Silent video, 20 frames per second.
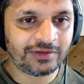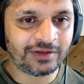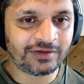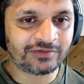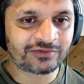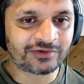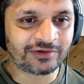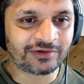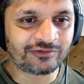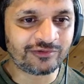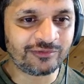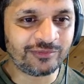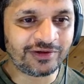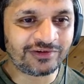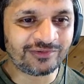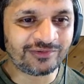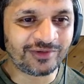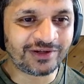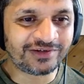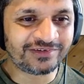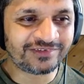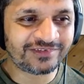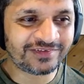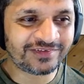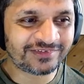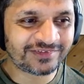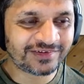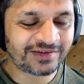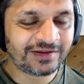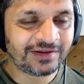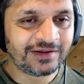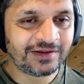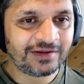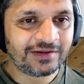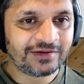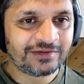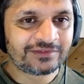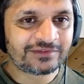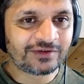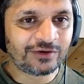transformation matrices.
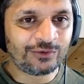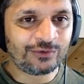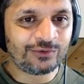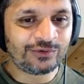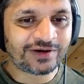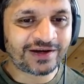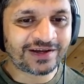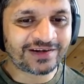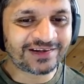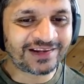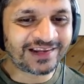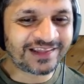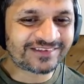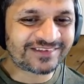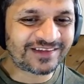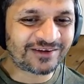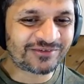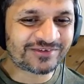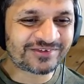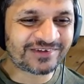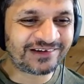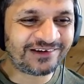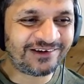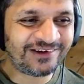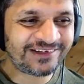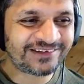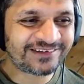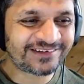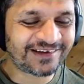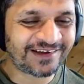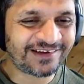So I realized that was a lot.